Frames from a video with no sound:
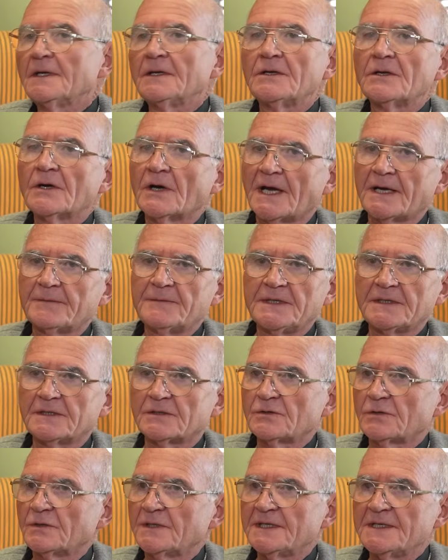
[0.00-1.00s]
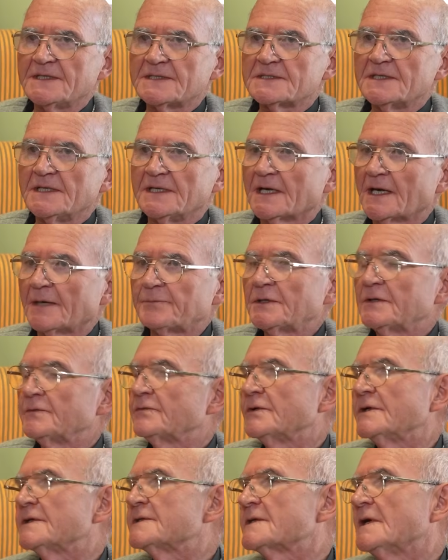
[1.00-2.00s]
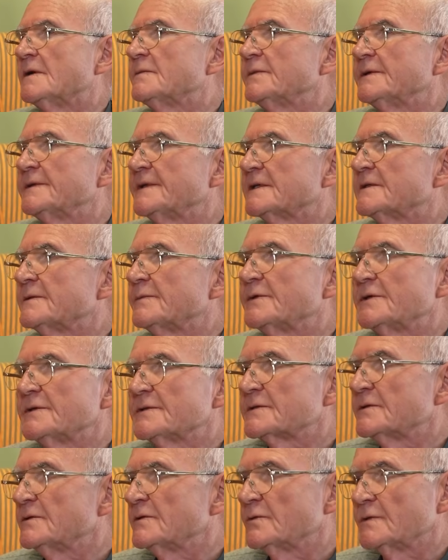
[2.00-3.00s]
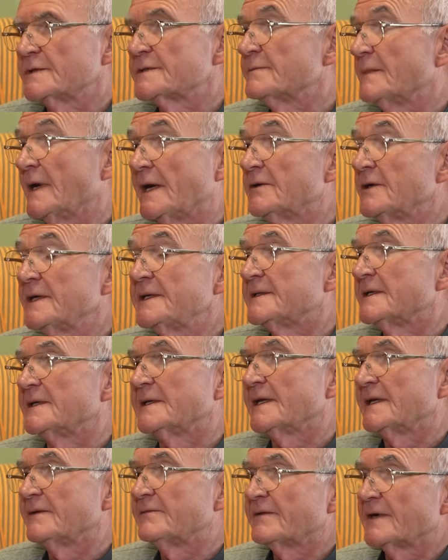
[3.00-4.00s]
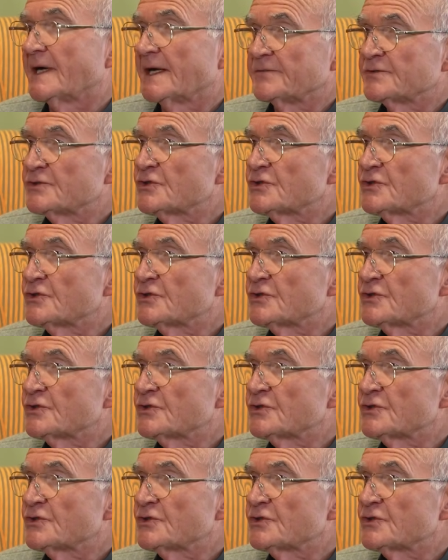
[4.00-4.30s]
No, I mean, it could easily happen, for example, that a person who was married and had 5